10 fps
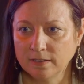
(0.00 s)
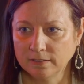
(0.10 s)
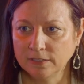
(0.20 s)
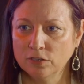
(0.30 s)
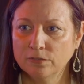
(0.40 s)

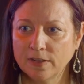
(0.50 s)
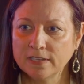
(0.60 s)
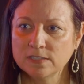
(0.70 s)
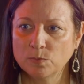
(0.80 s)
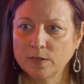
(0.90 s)
legal
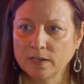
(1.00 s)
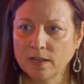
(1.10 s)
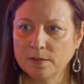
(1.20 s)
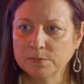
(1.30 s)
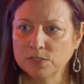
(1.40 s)
advice when it
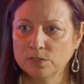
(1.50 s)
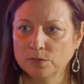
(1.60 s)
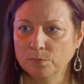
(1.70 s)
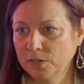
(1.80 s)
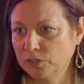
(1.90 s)
comes
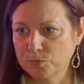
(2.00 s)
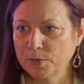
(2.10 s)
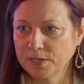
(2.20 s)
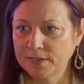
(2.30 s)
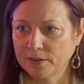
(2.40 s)
to marriage
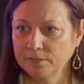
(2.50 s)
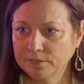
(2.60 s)
breakdown.